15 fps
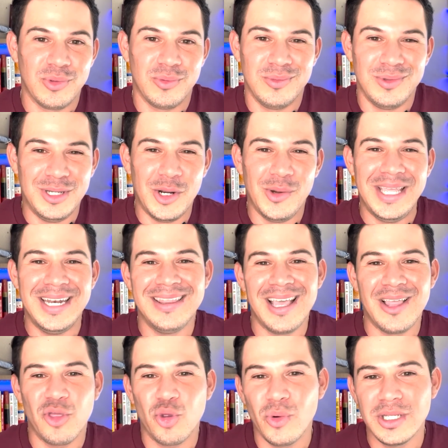you know, hitting
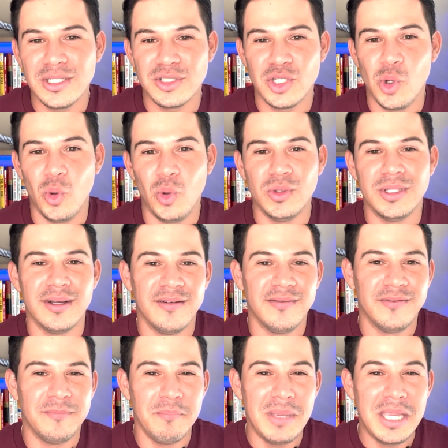that threshold
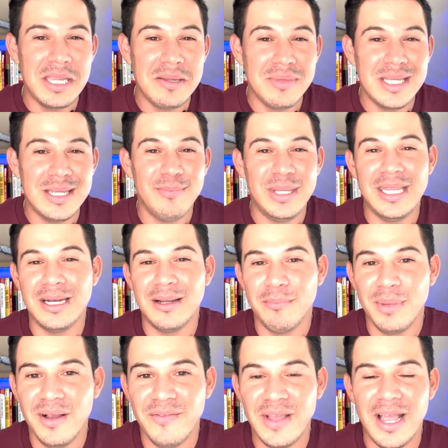of maybe being
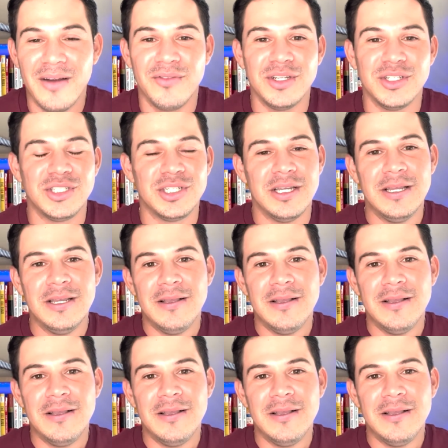above average,